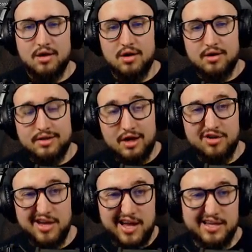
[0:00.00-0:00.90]
Now you
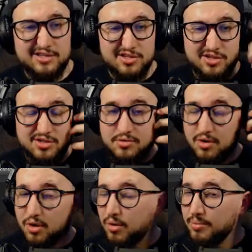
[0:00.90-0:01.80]
guys,
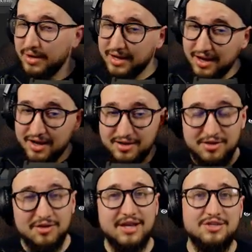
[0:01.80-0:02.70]
oh my God, you
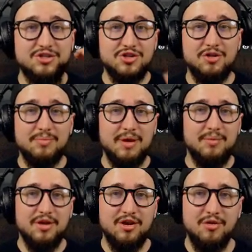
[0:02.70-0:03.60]
guys shouldn't be able to
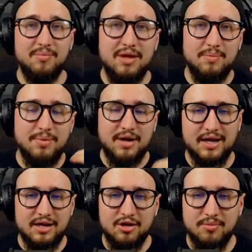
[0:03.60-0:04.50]
hear me, but I can
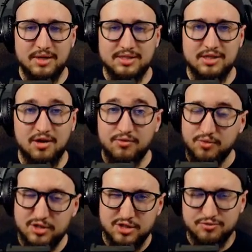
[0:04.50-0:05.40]
hear myself, which
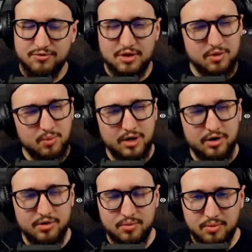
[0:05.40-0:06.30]
is really weird
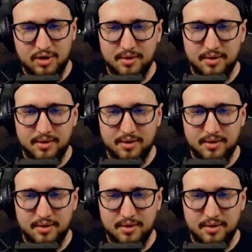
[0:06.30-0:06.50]
when I'm